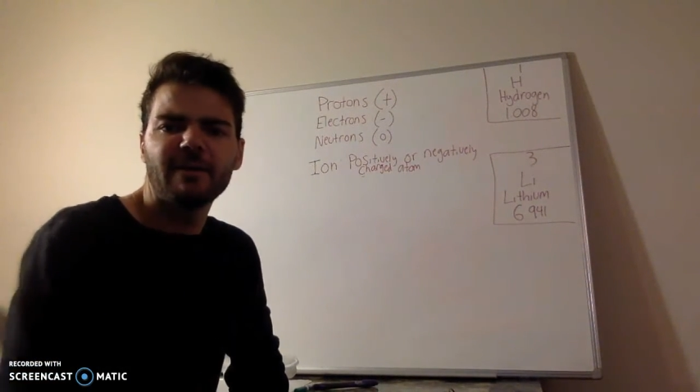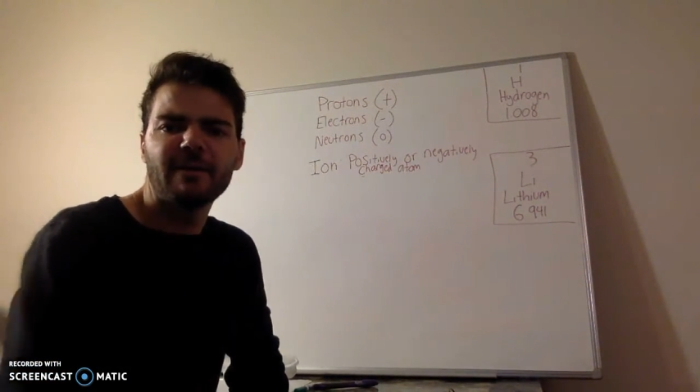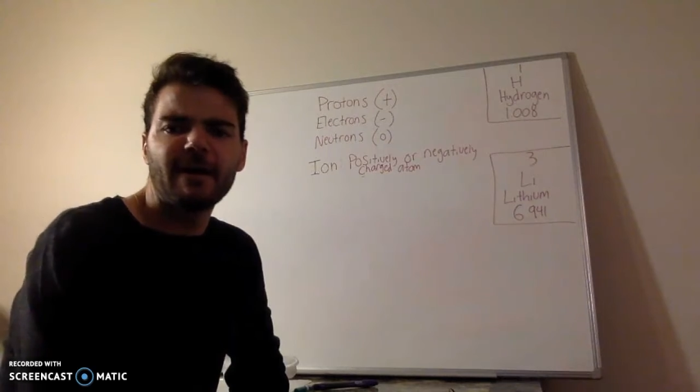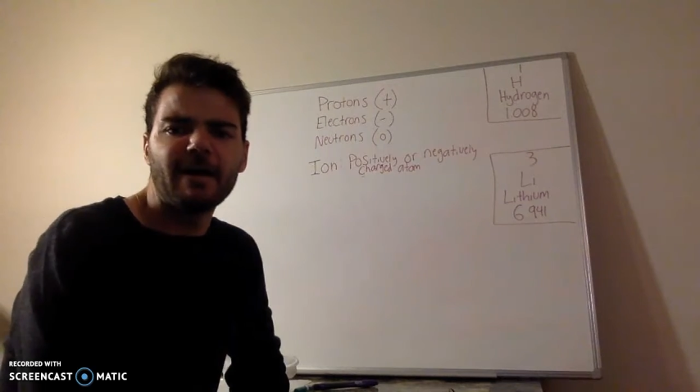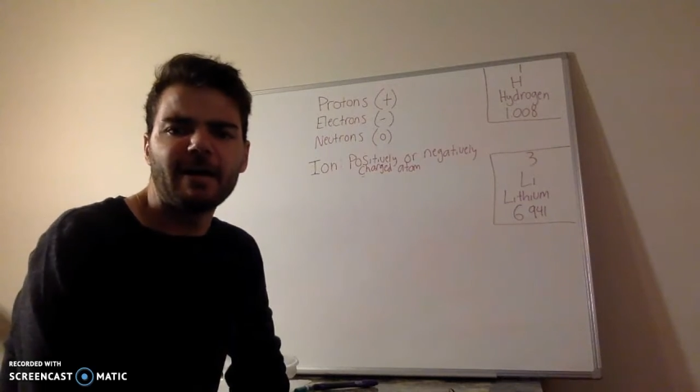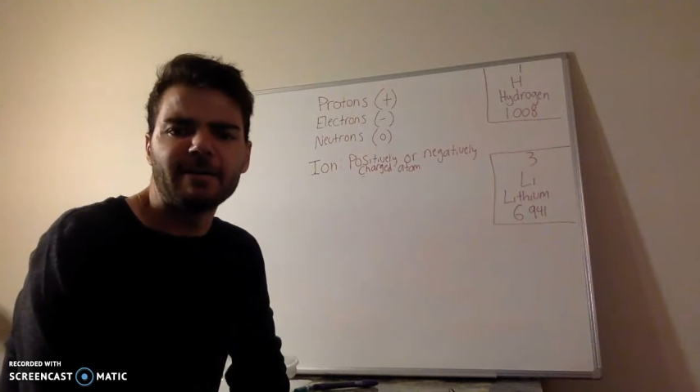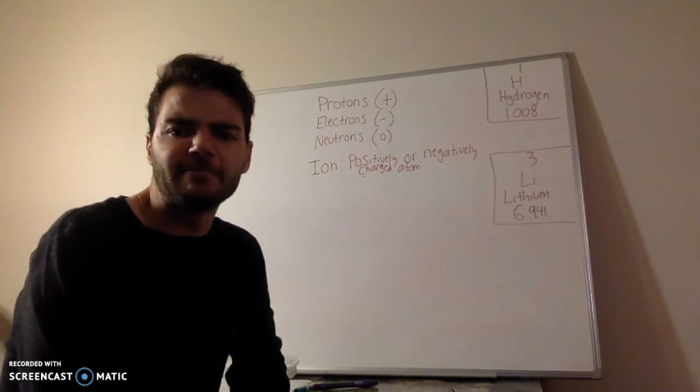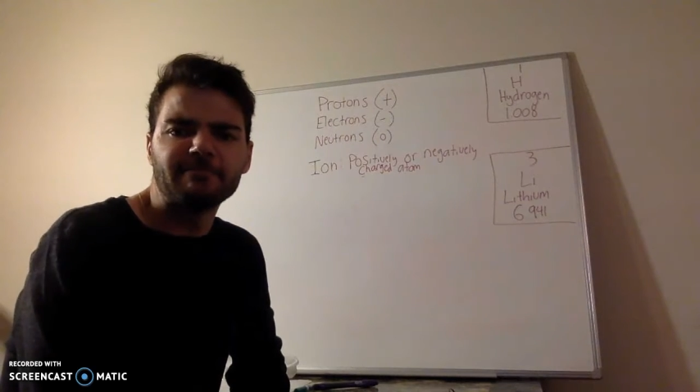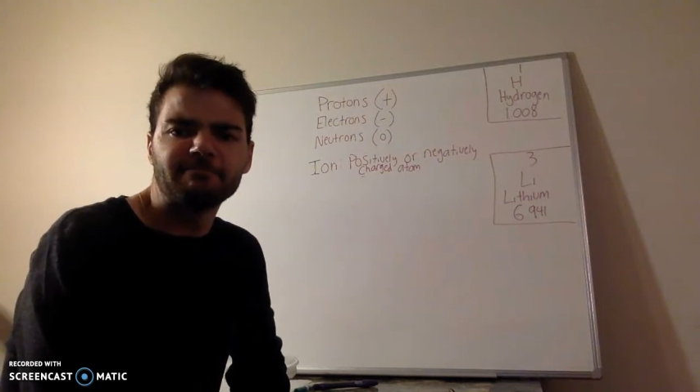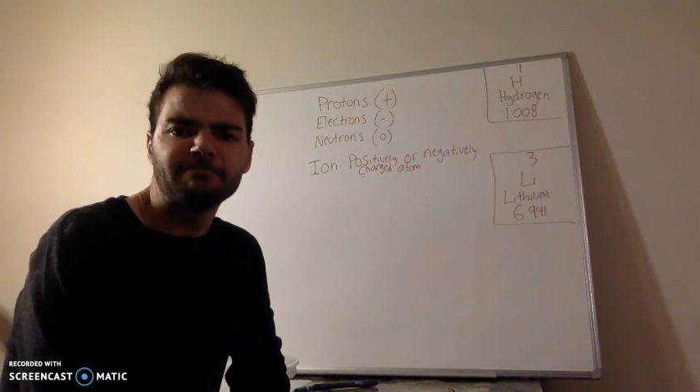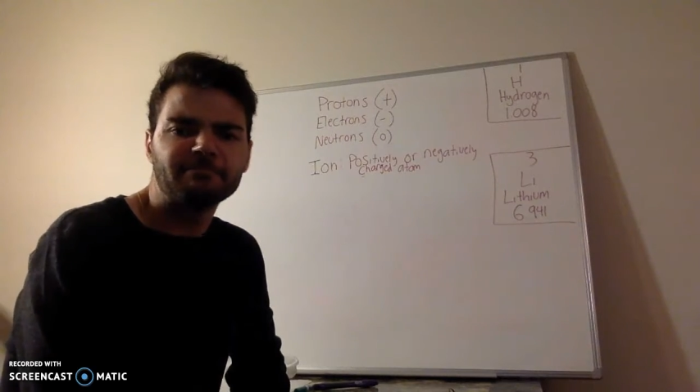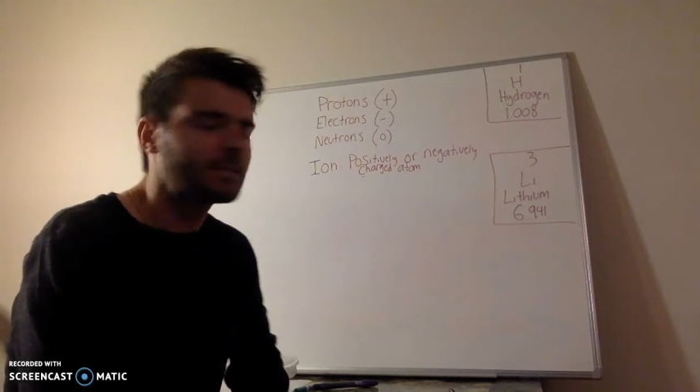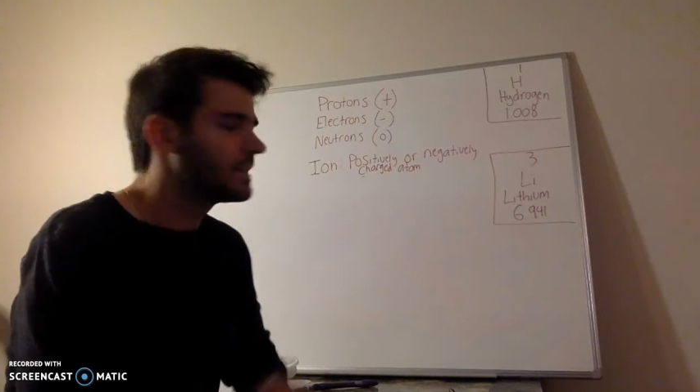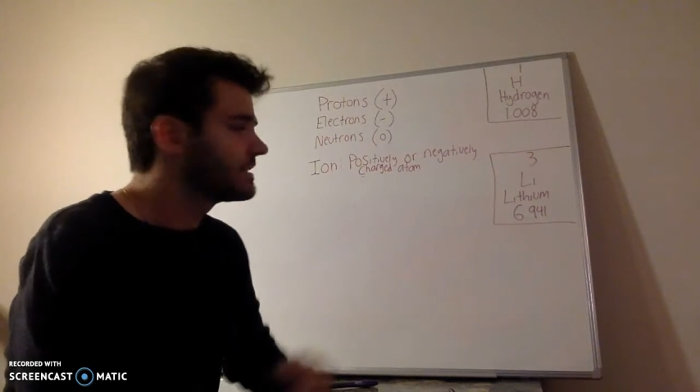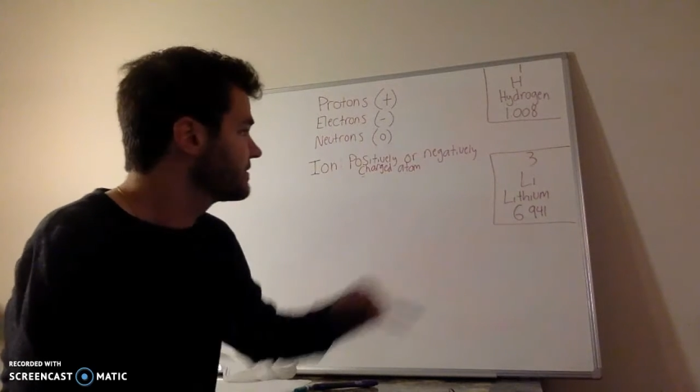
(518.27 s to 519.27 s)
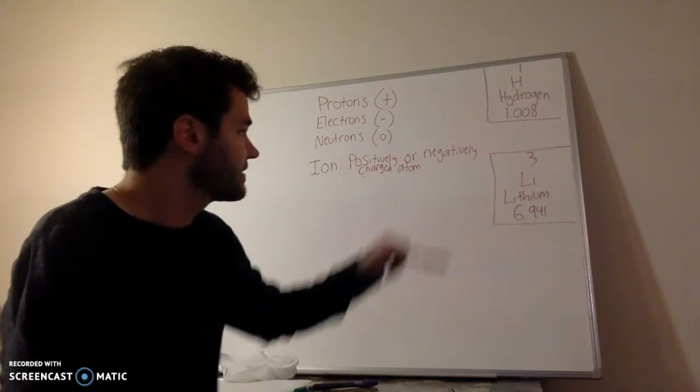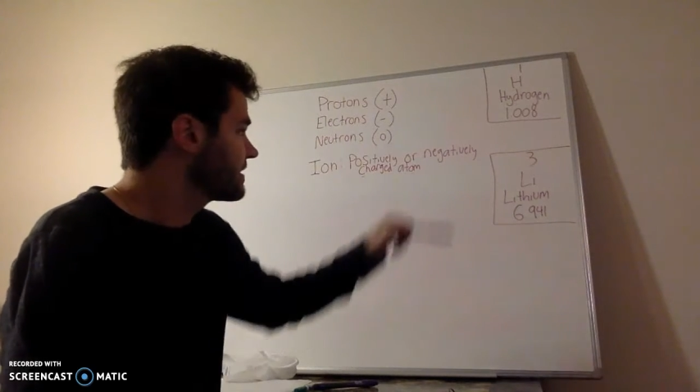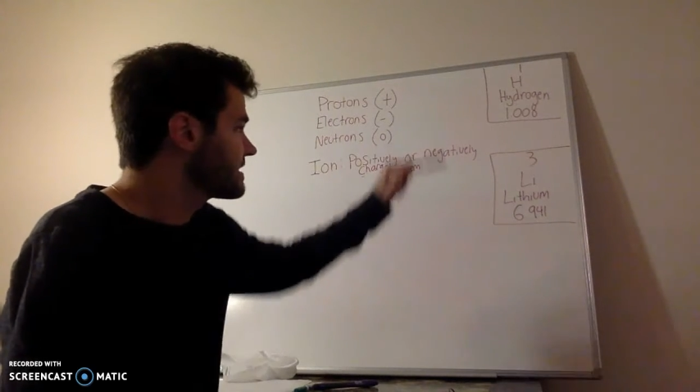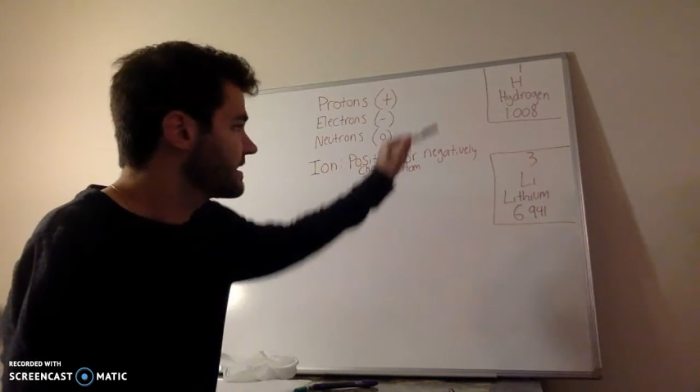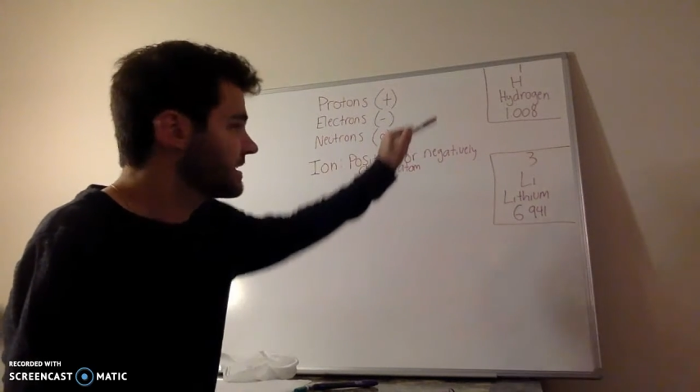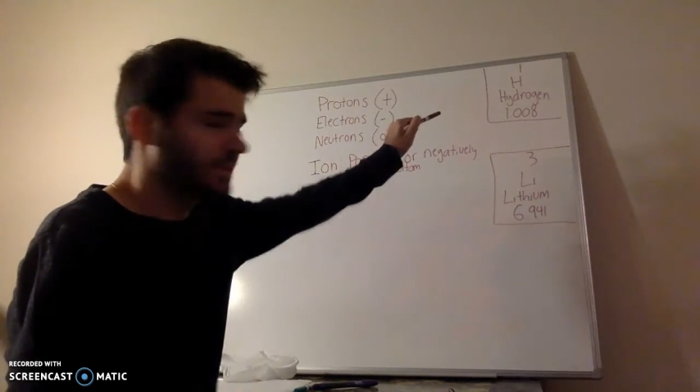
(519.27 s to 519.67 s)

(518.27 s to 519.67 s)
As you can see